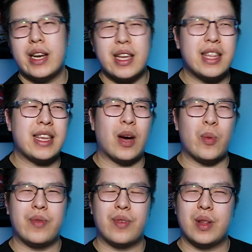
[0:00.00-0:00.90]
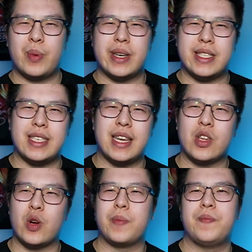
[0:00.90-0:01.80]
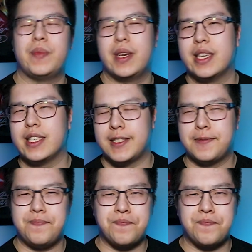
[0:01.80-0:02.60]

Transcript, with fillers: another thing I really want to say though is,